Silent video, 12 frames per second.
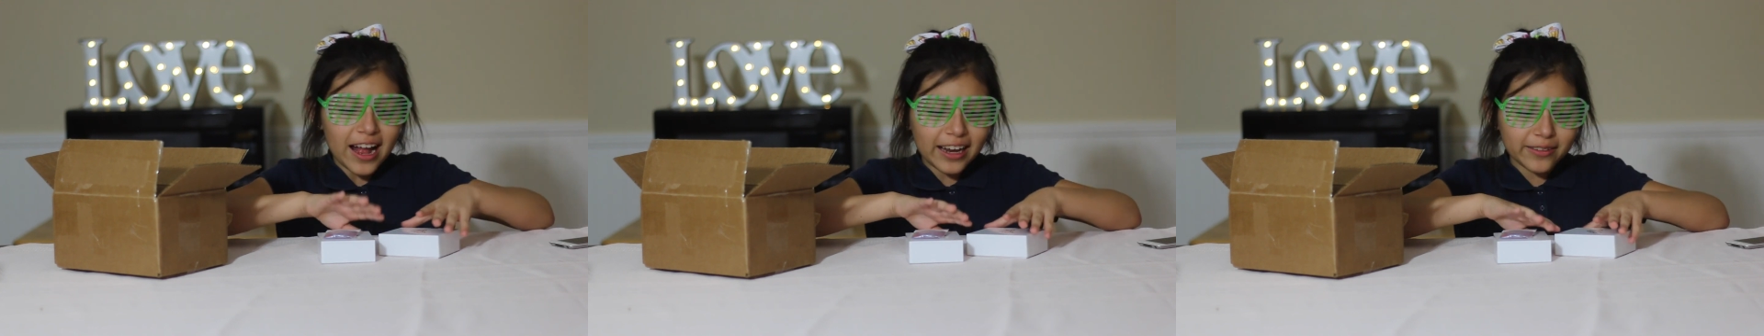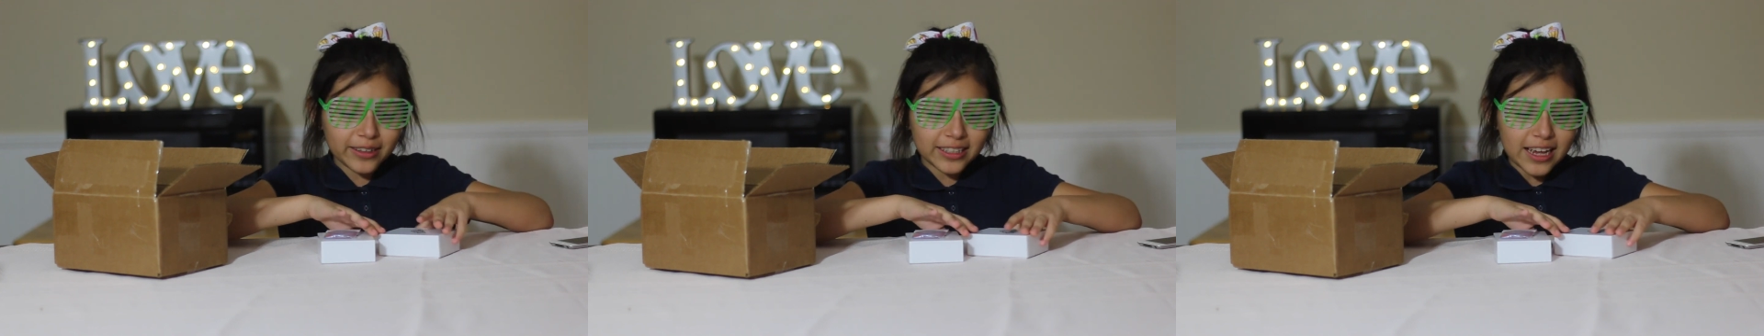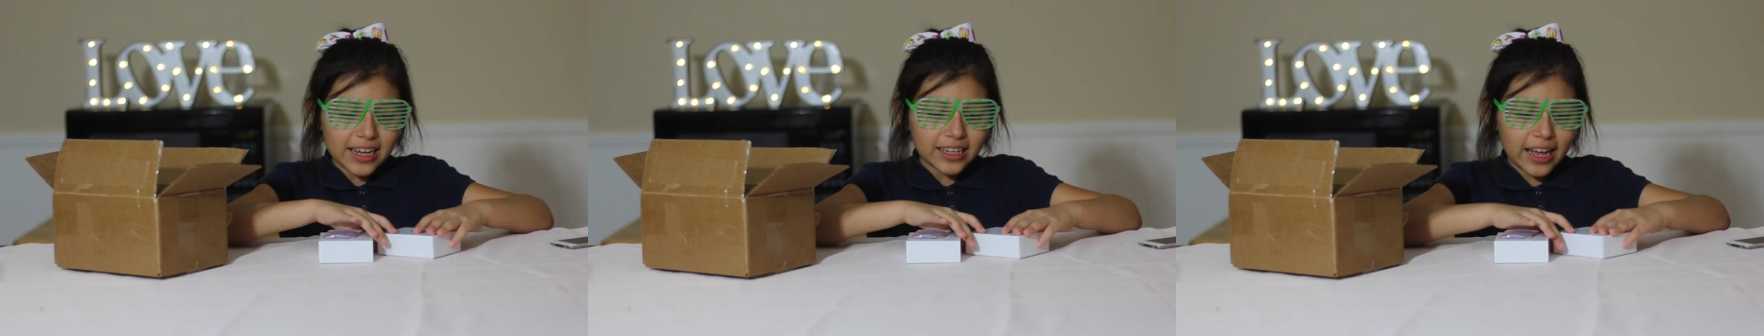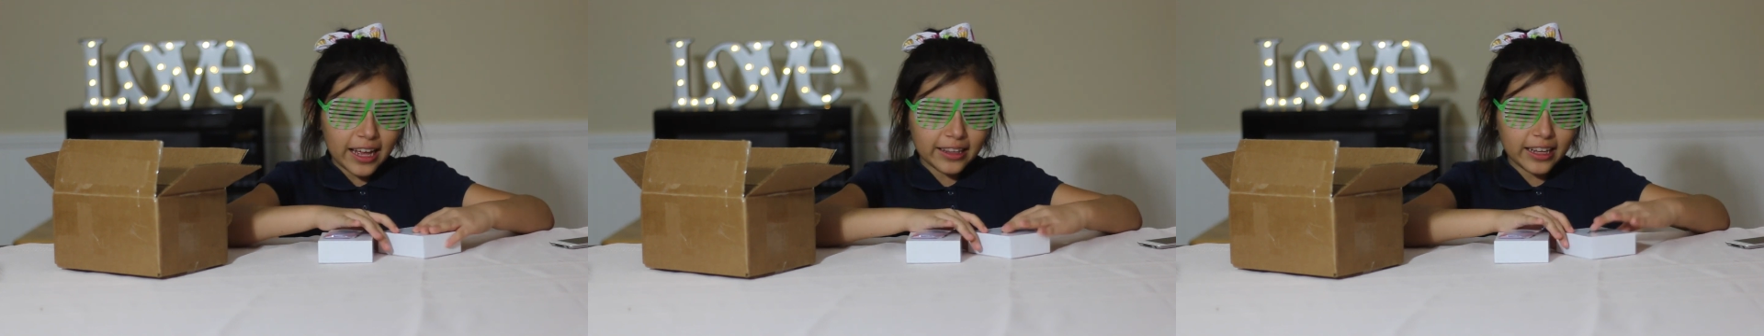Anyways,
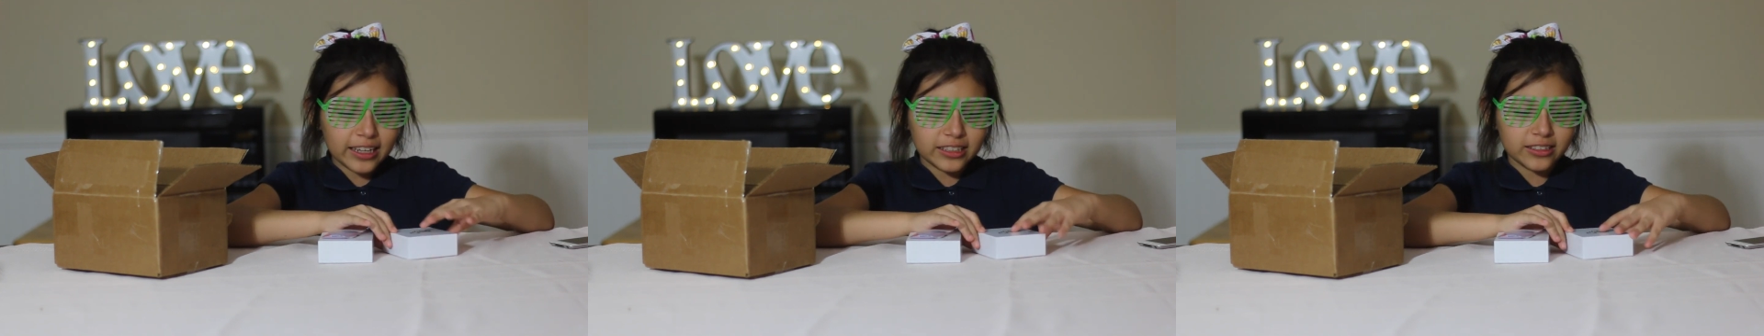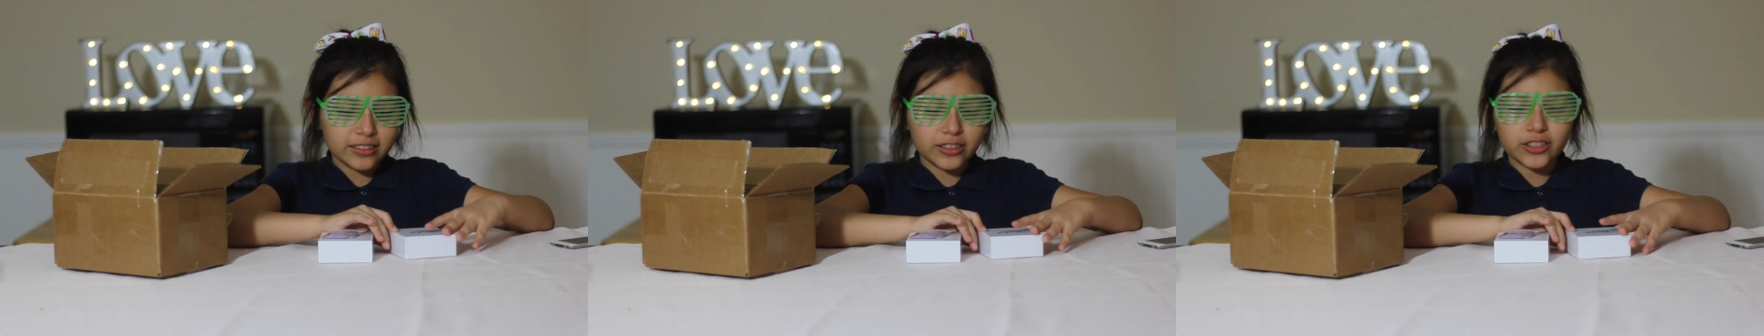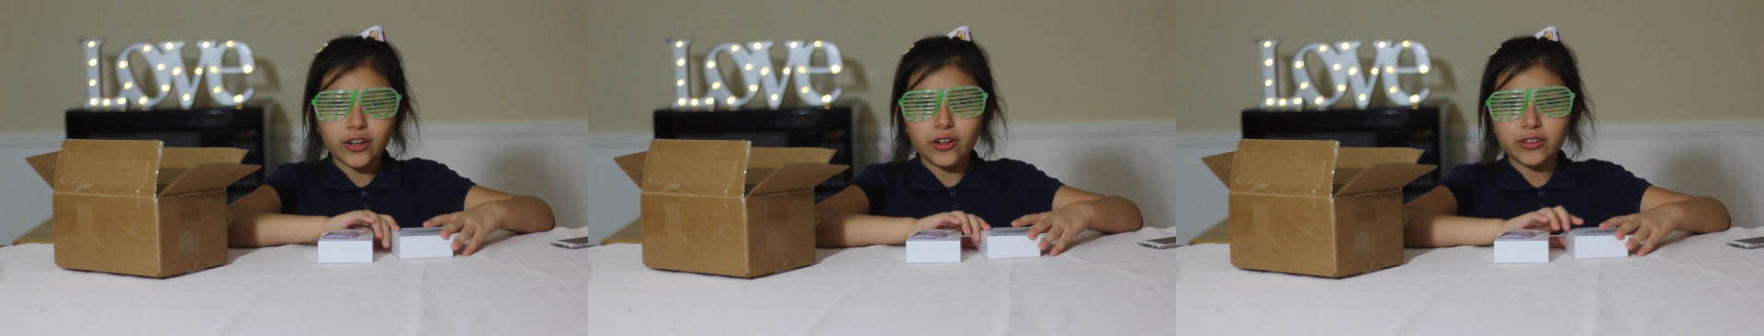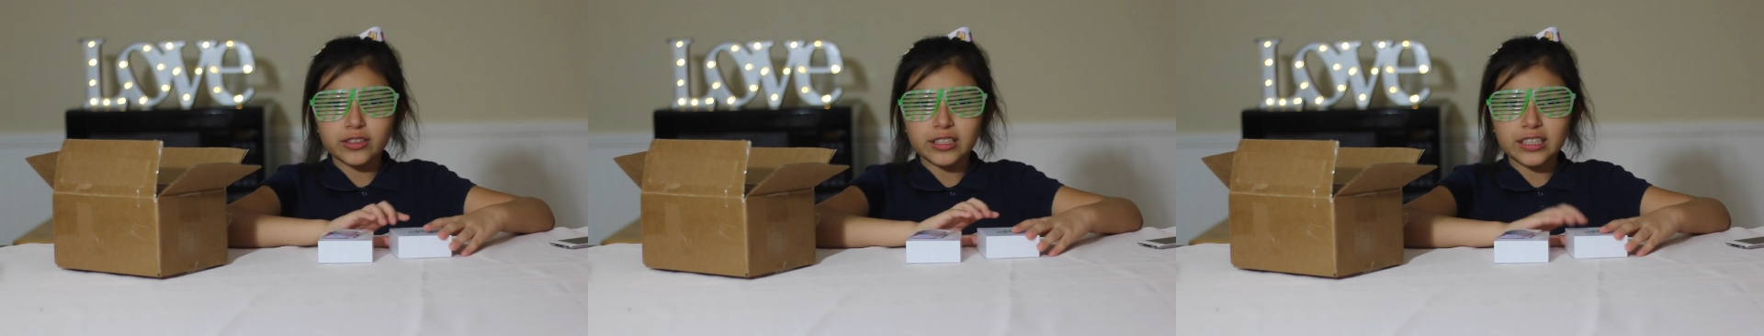and then
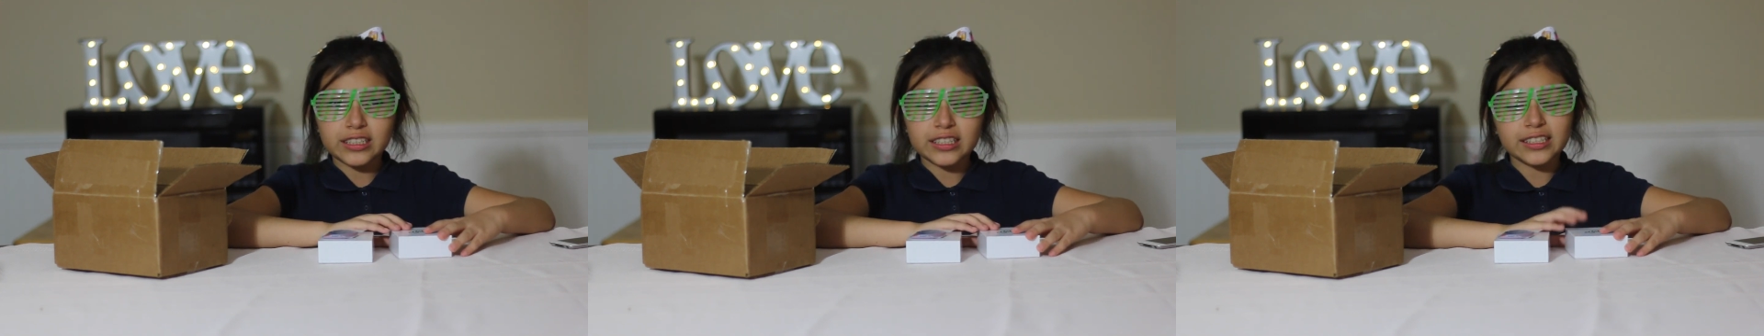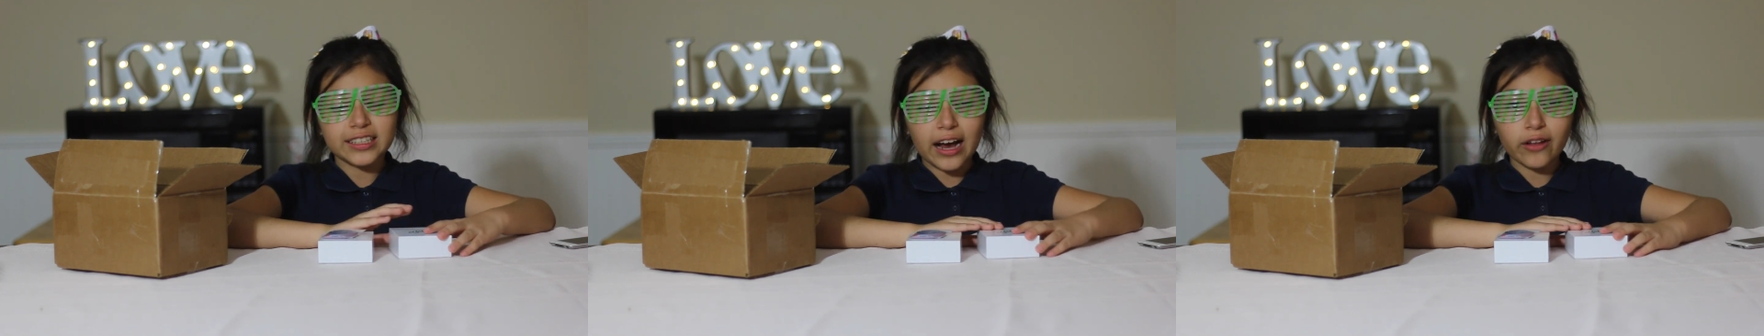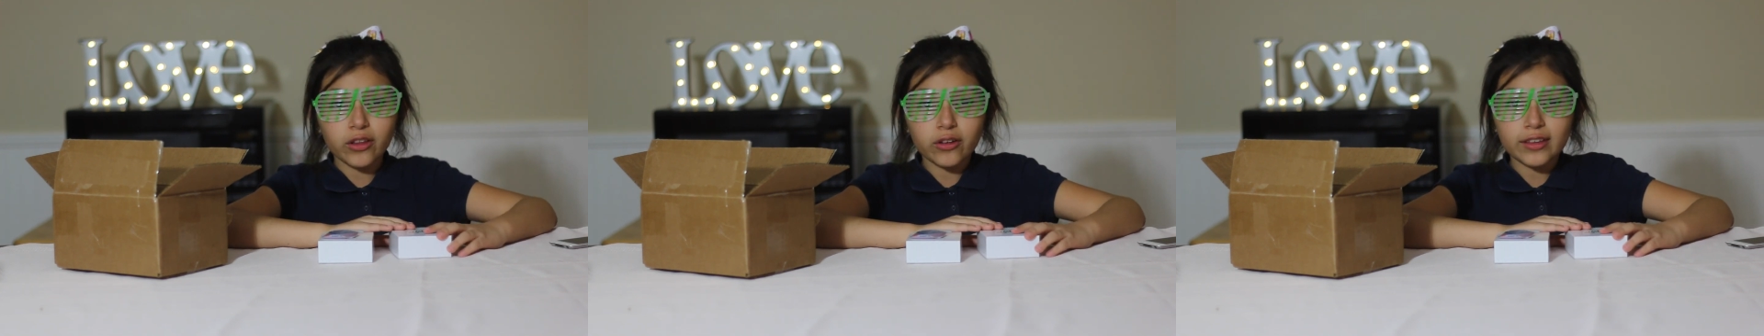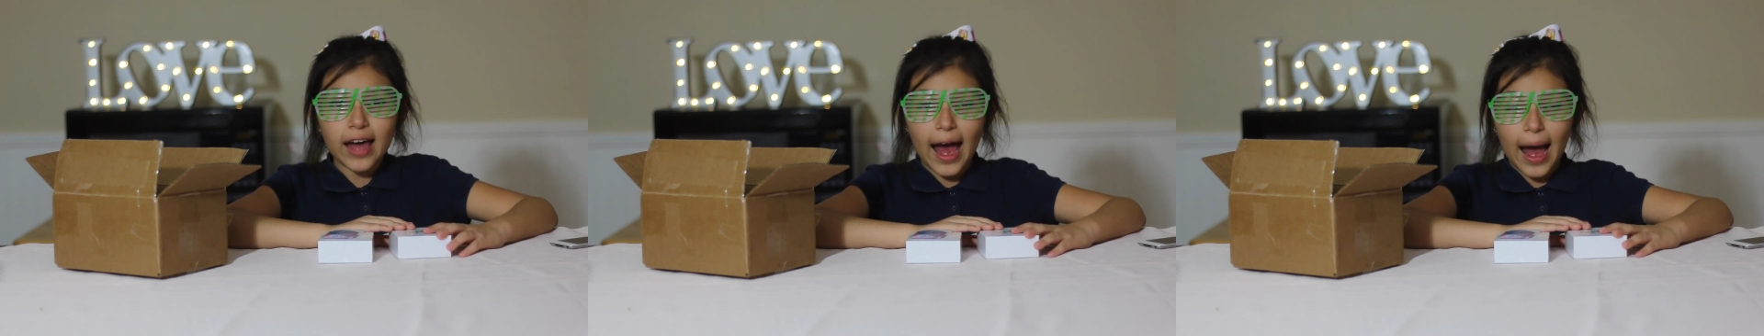you'll need to
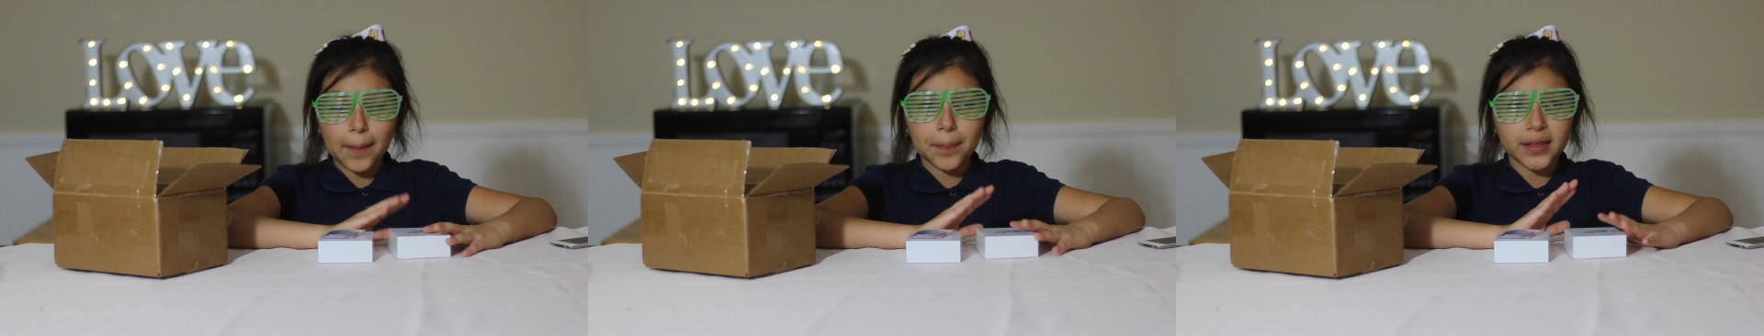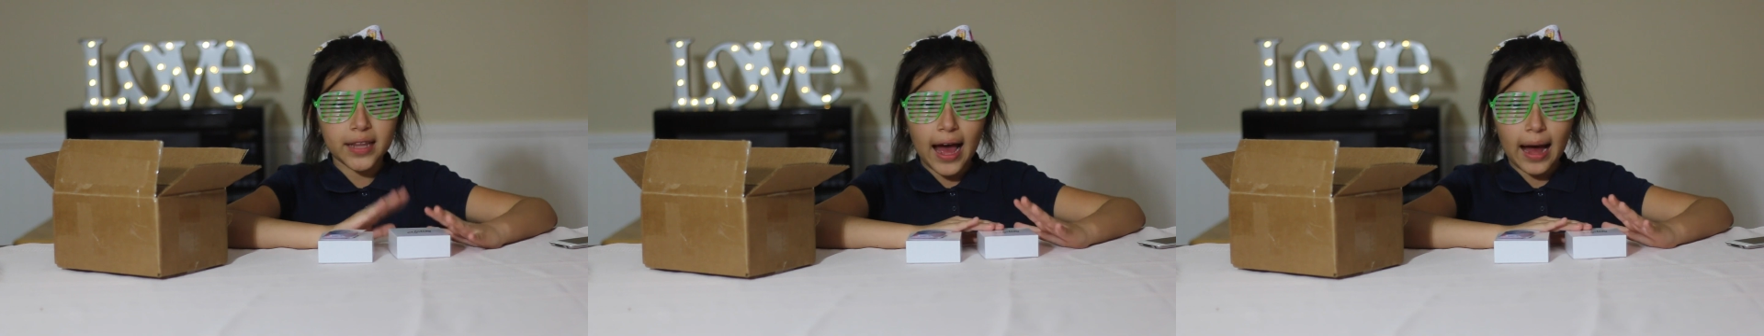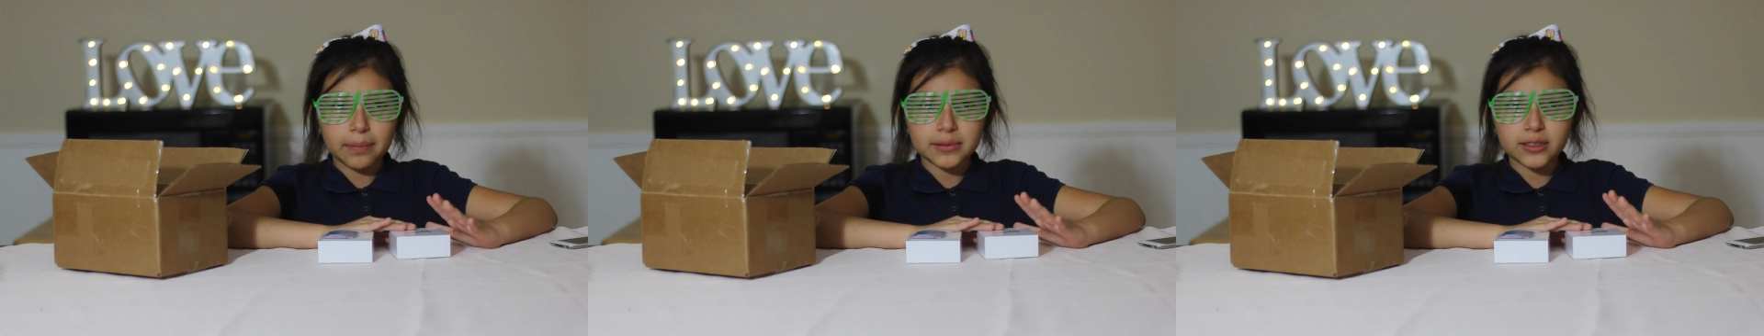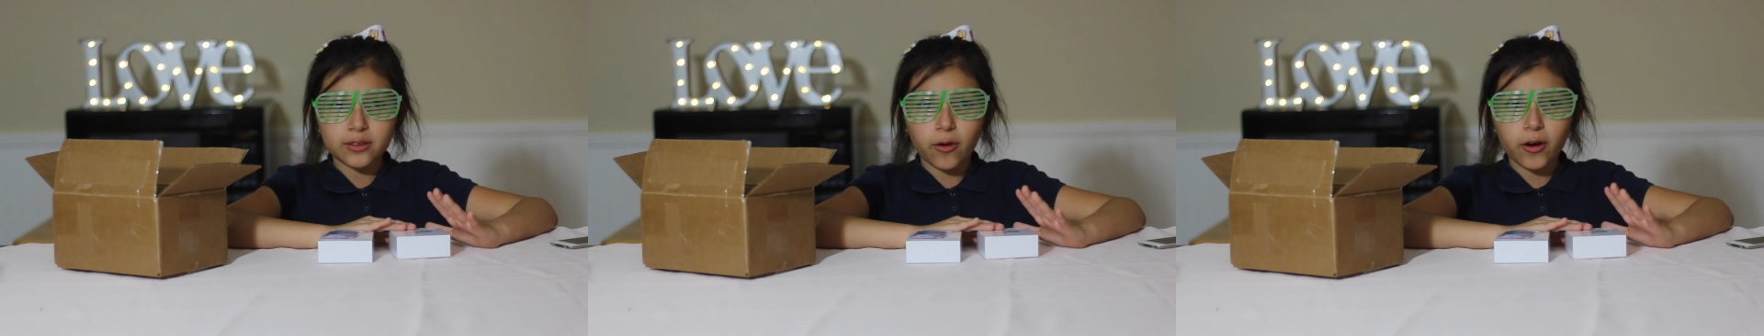download the app in the App
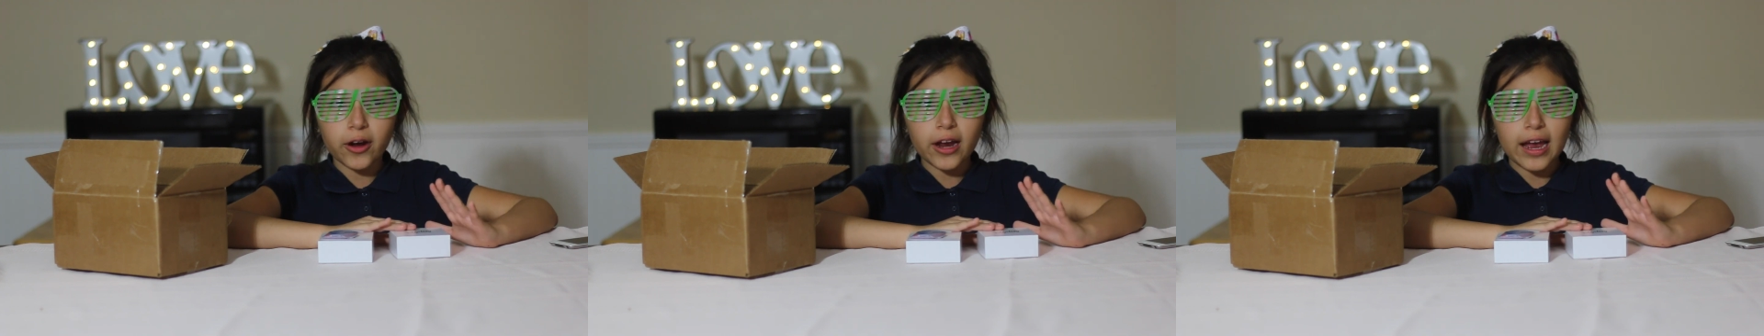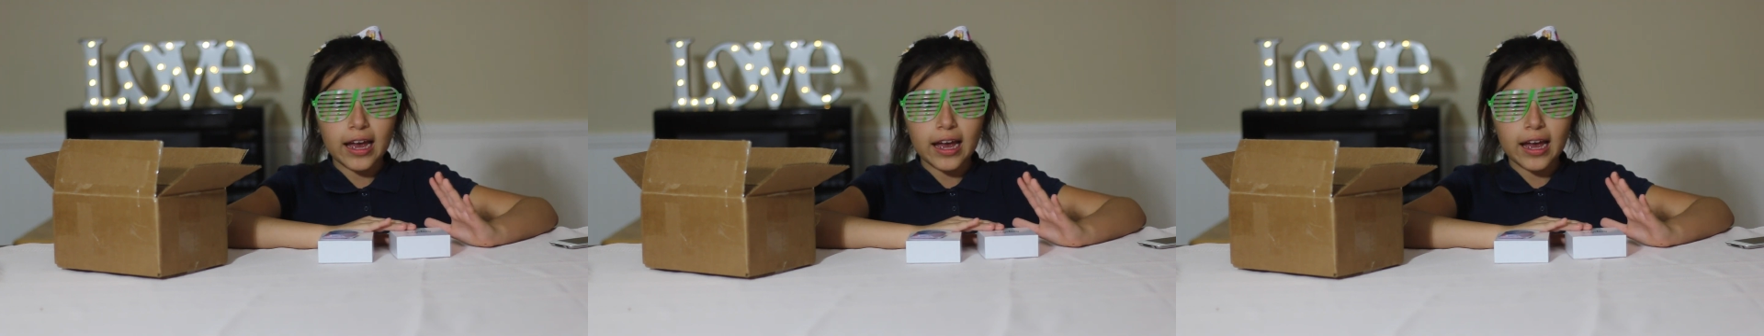Store,